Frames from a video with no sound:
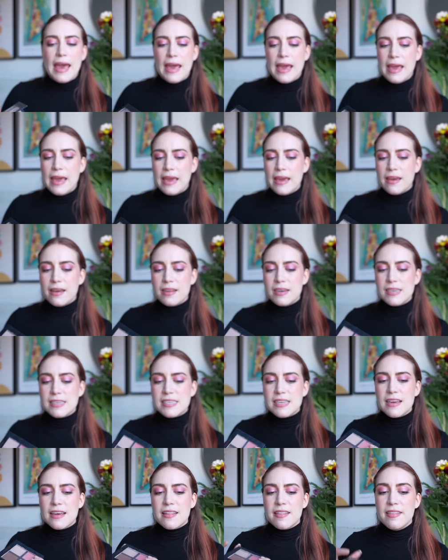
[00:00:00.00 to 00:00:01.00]
And
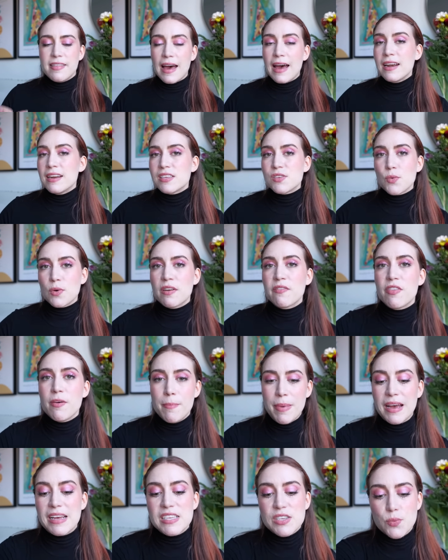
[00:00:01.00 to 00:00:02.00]
that is one of the
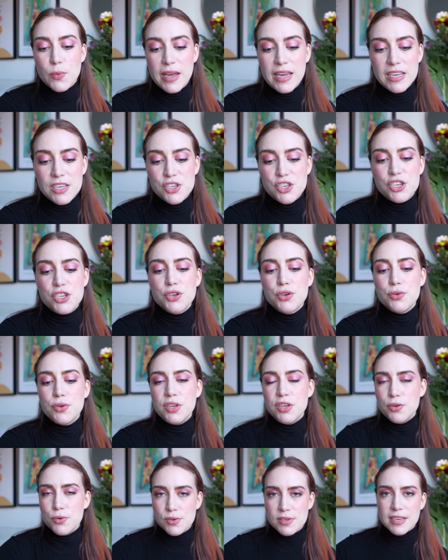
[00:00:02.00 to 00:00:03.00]
best ways to
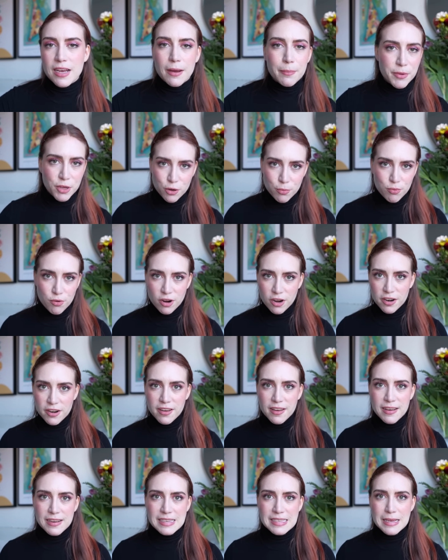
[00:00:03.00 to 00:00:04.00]
use up your
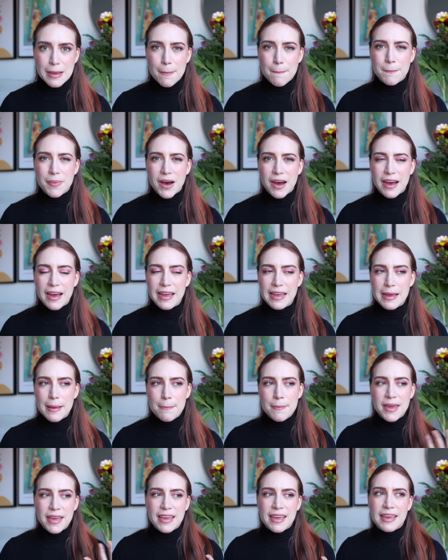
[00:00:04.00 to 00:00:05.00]
products by
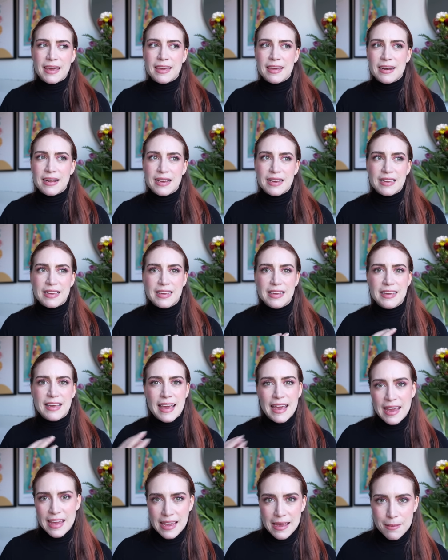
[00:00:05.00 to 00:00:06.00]
making it a
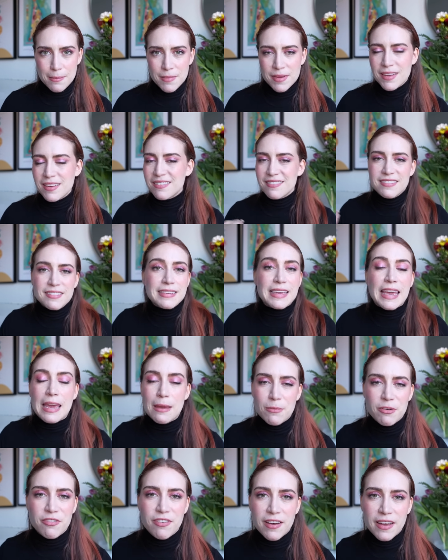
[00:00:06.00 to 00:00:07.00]
game
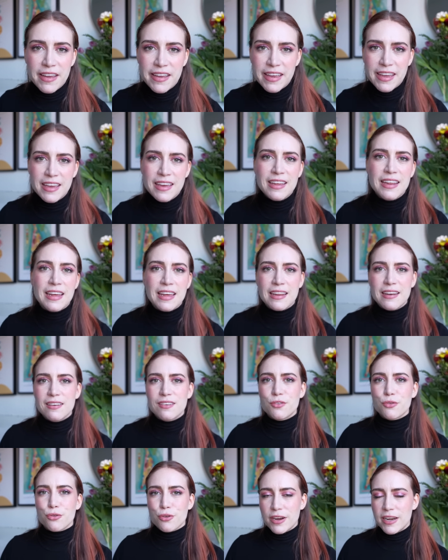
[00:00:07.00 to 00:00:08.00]
gamifying it and
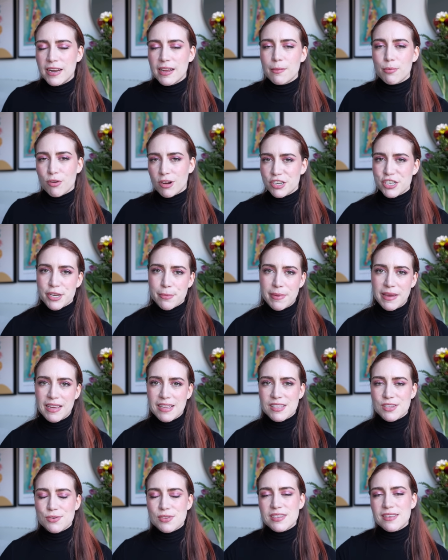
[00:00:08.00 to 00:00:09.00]
creating a project pan,
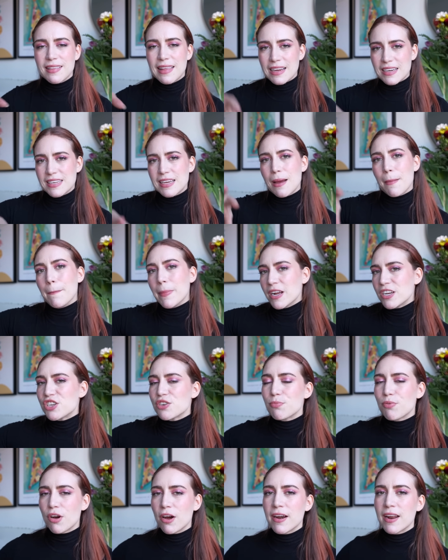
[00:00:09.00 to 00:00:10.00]
So selecting a bunch of
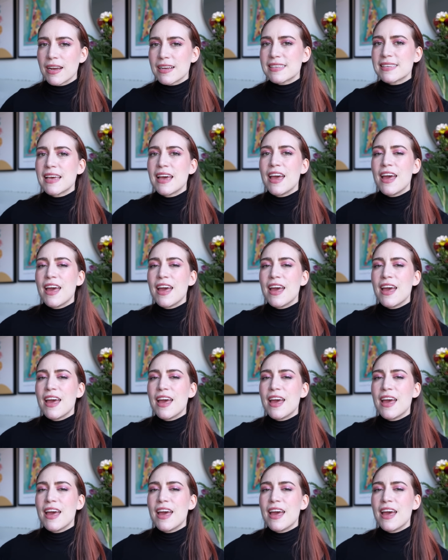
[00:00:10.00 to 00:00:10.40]
products